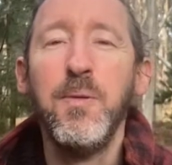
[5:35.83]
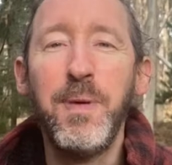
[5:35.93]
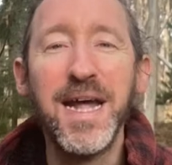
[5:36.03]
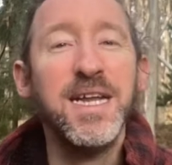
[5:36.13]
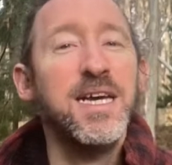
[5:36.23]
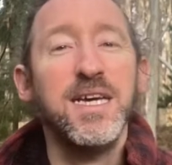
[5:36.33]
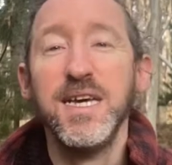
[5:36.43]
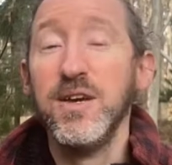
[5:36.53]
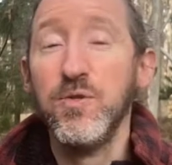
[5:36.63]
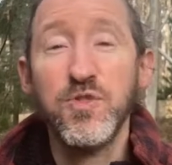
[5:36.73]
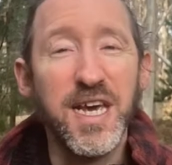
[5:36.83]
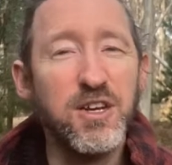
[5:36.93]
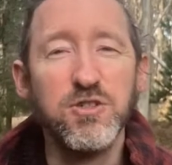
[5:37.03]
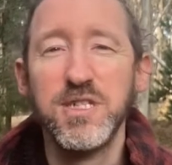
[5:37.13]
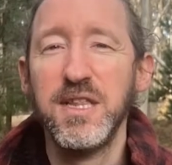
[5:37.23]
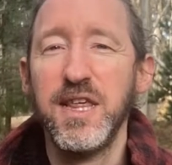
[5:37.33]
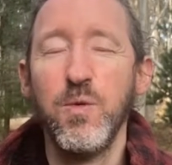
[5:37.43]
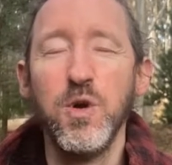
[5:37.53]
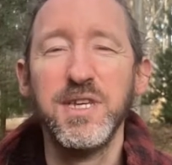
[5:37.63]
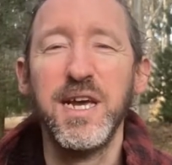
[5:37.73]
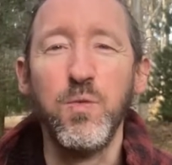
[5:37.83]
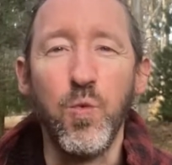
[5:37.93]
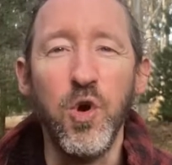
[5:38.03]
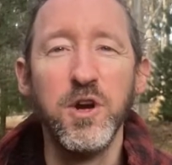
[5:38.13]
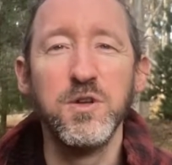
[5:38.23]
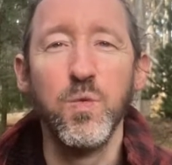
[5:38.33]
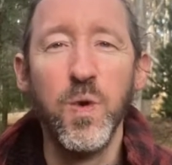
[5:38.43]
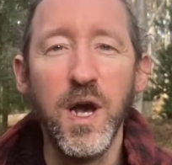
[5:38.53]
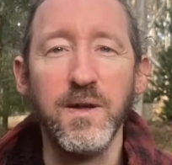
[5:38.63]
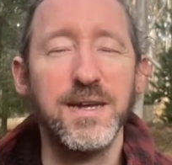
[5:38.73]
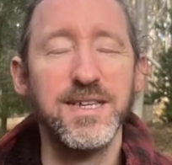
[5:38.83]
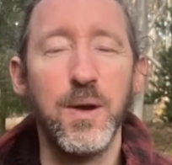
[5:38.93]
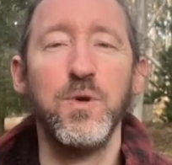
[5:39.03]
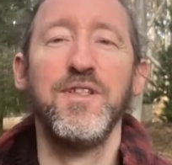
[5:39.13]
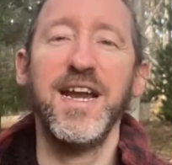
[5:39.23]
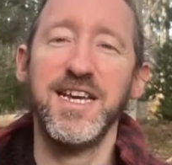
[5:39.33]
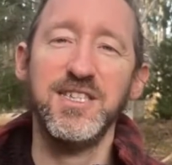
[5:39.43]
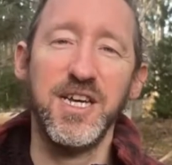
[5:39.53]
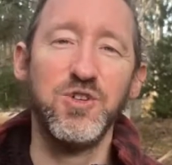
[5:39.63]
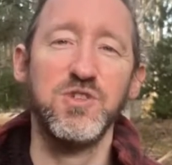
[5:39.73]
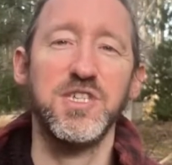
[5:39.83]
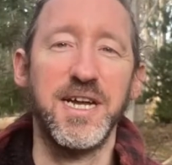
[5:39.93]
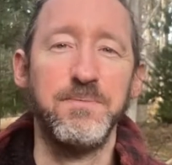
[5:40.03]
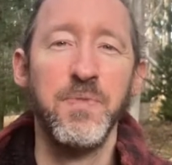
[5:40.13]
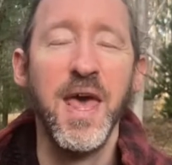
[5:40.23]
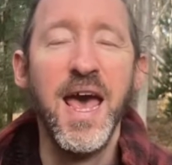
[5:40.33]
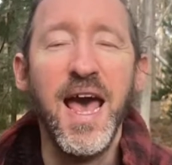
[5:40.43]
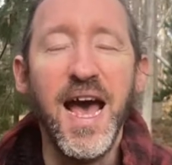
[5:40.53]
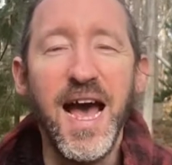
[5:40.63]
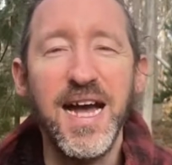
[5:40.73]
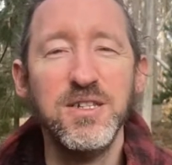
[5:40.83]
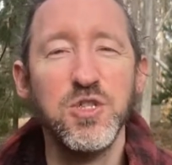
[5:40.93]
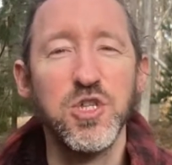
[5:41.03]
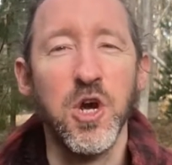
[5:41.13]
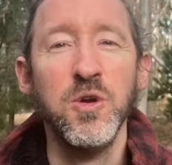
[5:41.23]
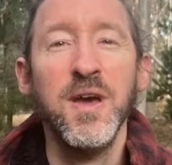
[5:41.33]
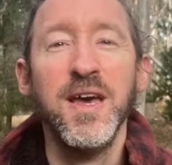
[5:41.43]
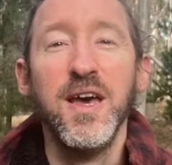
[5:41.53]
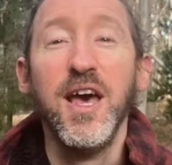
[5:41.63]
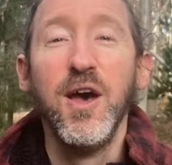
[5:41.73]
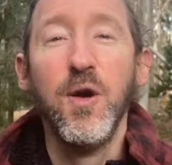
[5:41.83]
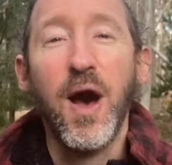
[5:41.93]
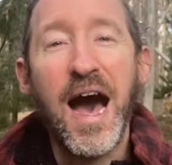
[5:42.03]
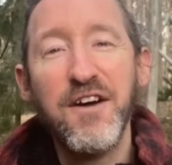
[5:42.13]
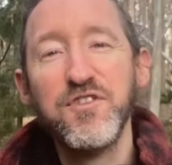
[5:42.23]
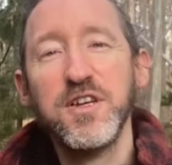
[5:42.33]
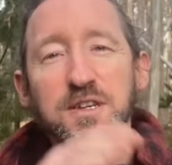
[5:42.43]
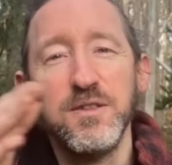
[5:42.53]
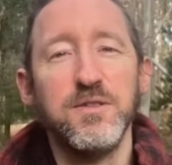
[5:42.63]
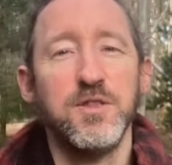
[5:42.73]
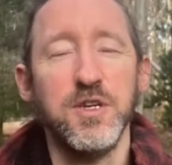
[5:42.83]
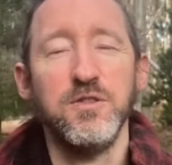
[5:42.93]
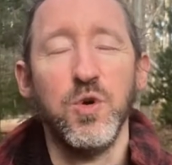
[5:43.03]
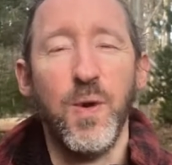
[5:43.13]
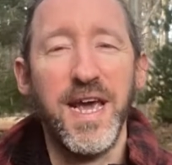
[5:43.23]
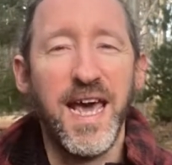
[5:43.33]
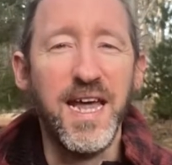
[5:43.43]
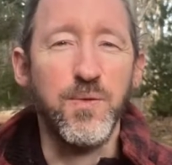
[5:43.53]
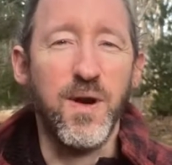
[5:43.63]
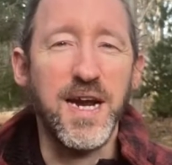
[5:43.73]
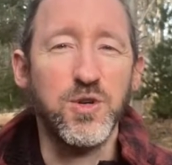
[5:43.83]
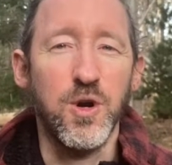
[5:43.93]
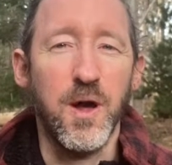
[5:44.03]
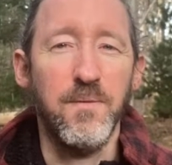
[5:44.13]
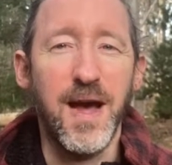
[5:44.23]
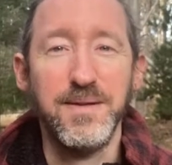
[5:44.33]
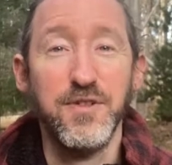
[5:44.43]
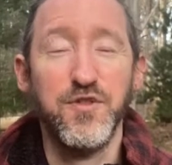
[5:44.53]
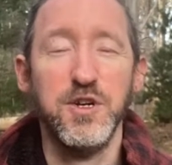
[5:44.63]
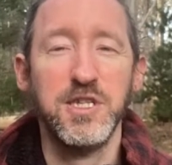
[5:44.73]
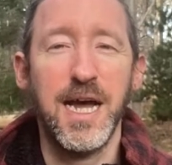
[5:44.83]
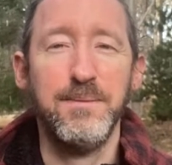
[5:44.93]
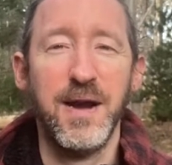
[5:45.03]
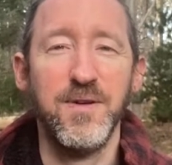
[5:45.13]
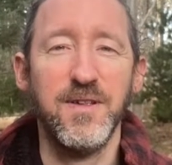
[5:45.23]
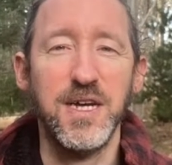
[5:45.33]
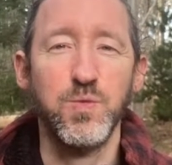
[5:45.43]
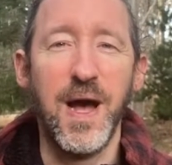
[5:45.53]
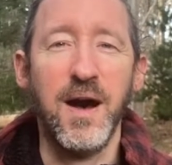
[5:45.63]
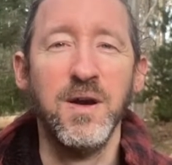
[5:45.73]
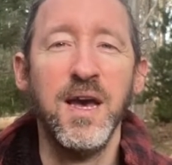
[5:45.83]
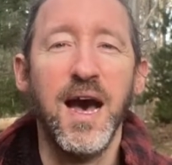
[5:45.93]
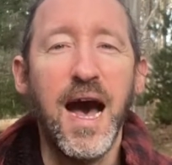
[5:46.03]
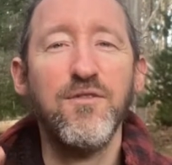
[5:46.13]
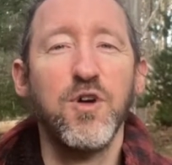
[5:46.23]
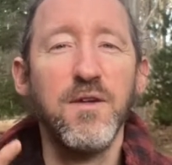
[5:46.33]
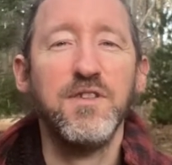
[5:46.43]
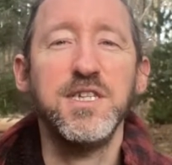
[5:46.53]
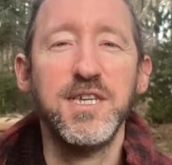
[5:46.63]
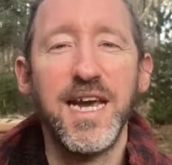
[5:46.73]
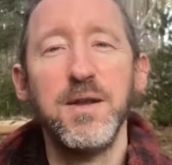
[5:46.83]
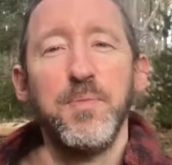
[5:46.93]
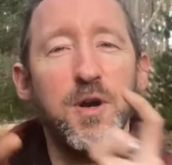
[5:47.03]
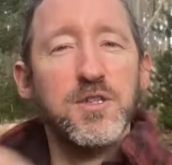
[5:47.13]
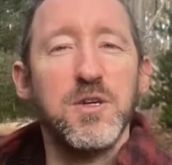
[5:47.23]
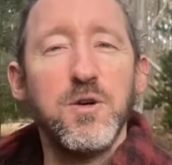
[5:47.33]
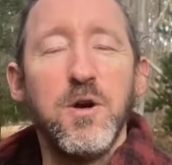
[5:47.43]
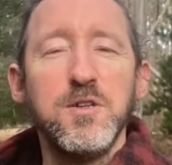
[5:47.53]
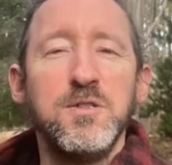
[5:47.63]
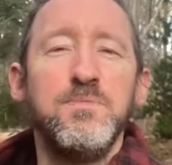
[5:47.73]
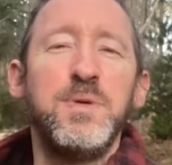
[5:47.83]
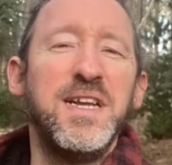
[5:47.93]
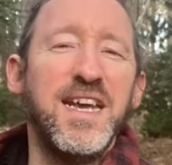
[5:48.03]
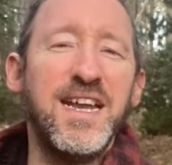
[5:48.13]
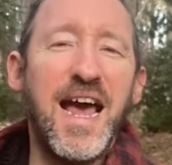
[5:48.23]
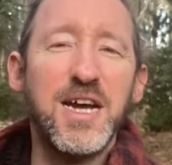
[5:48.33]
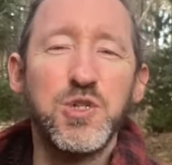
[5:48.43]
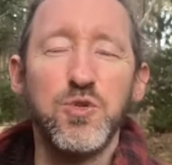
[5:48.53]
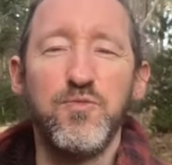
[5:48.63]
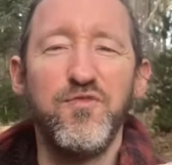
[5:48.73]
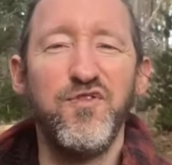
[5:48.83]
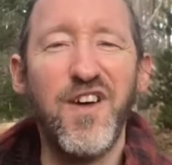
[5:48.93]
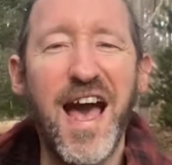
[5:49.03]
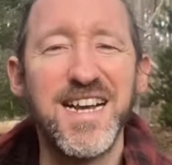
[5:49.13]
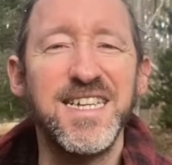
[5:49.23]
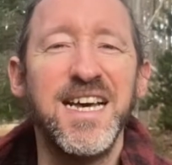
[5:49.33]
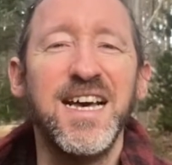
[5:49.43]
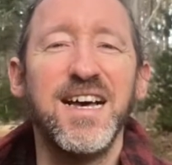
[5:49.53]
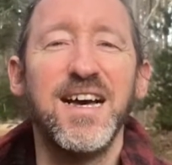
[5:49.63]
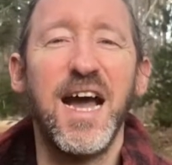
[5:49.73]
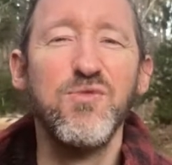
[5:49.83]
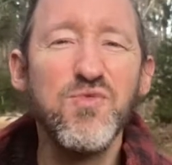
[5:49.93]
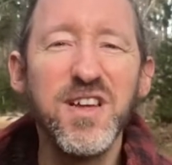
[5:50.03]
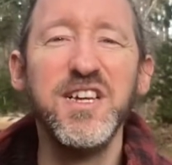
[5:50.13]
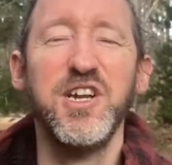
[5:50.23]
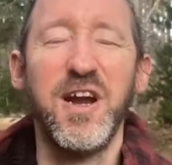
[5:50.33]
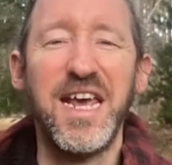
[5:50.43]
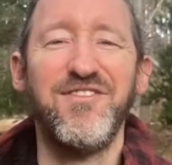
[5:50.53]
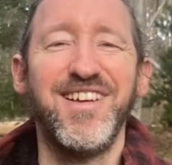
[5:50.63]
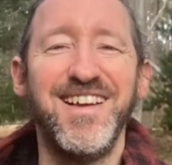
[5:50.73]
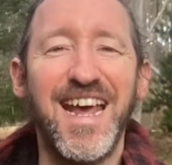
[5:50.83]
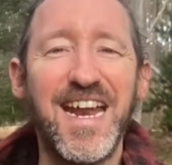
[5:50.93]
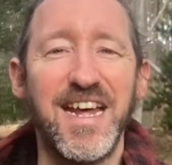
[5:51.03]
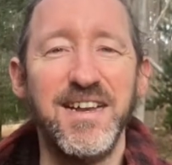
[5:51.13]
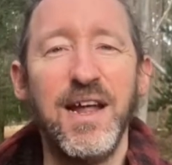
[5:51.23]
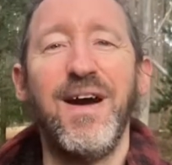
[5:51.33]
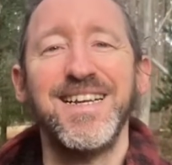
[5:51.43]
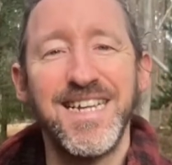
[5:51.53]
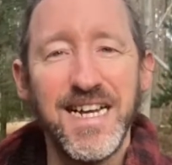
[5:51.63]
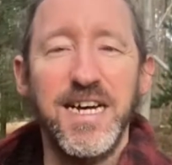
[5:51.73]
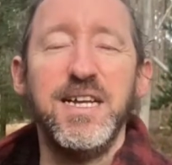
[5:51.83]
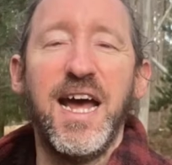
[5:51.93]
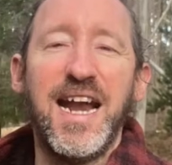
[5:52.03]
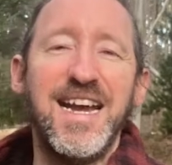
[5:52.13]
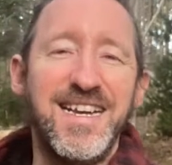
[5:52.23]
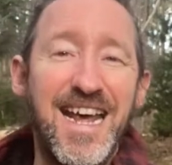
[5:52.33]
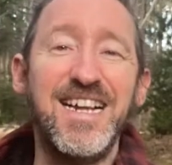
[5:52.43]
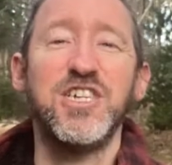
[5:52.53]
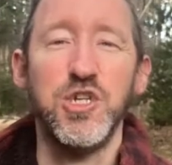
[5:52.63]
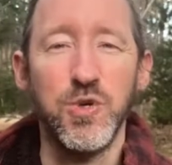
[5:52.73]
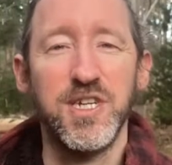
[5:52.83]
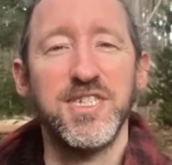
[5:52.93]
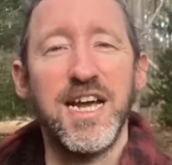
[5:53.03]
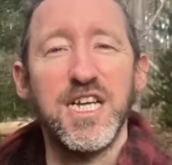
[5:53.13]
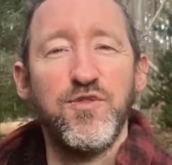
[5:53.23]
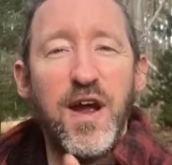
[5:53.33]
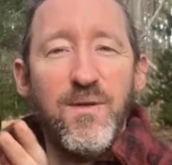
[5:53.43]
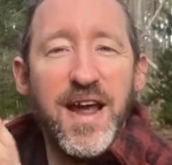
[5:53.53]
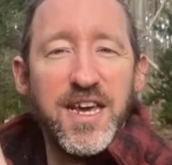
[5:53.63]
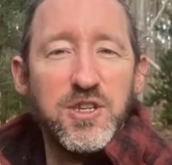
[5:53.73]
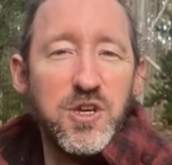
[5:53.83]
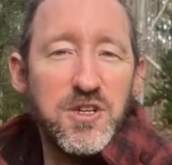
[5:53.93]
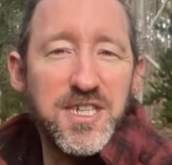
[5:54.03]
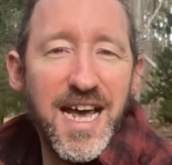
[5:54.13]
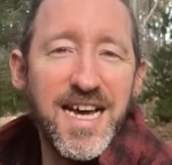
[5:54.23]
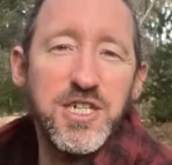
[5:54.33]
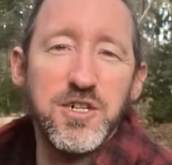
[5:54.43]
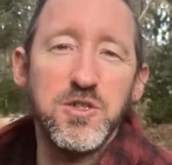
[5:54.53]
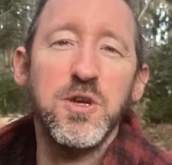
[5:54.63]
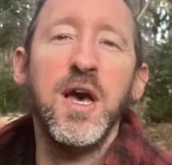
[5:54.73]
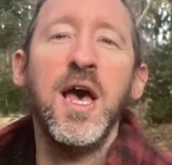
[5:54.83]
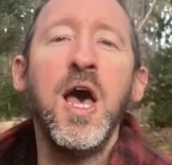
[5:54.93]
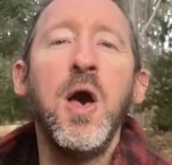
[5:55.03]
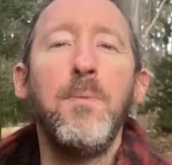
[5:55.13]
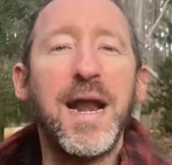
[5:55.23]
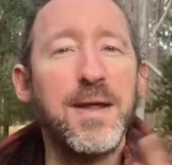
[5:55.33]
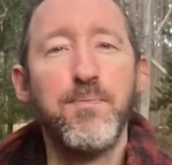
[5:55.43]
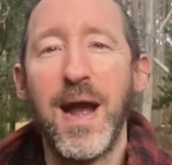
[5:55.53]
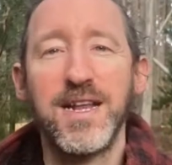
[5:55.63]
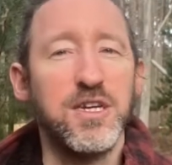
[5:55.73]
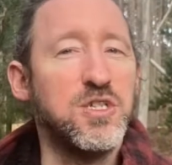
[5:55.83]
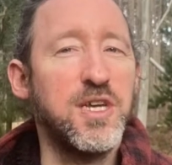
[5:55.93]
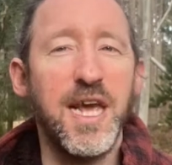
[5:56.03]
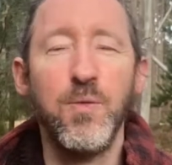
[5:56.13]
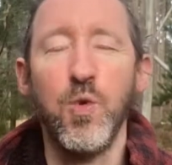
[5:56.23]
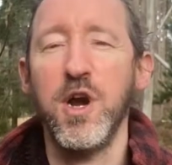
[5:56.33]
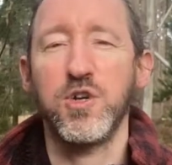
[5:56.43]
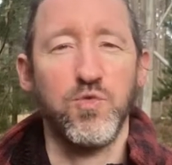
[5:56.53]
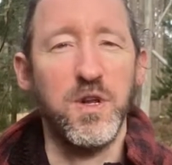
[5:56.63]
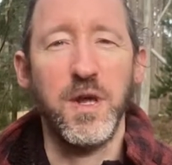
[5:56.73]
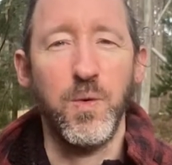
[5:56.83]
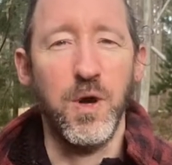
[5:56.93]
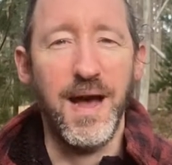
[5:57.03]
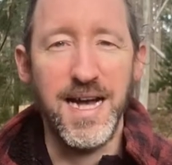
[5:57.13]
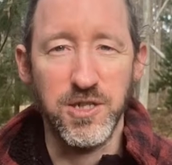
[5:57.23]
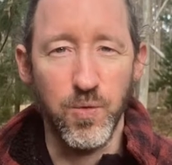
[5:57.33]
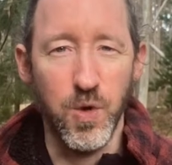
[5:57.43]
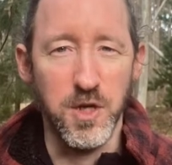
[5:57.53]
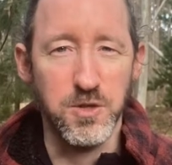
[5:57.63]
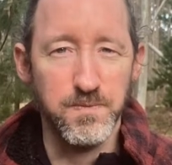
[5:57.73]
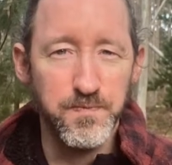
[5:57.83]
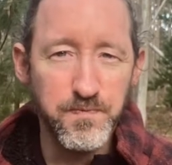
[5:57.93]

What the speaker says: But the interesting thing was it worked well. And I was like, well, that is interesting. And so after the weekend where I taught online the first time, I realized, wow, I've got this in-person course, but in actual fact, I really don't even need it. No, I did it, and I needed to do it to satisfy Reiki Associations, but in practice, it worked really well as it was.